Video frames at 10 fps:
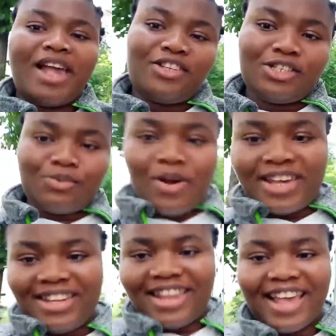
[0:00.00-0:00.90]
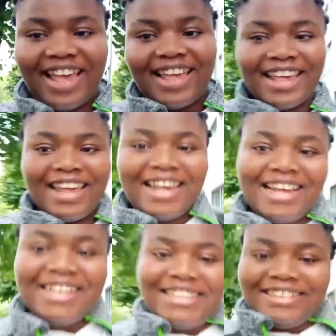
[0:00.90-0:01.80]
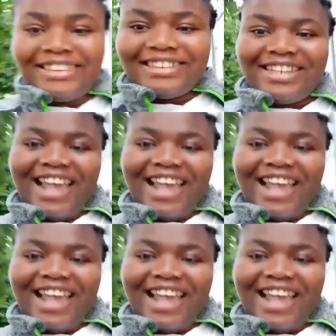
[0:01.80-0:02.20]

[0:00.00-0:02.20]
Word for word: we are just walking there so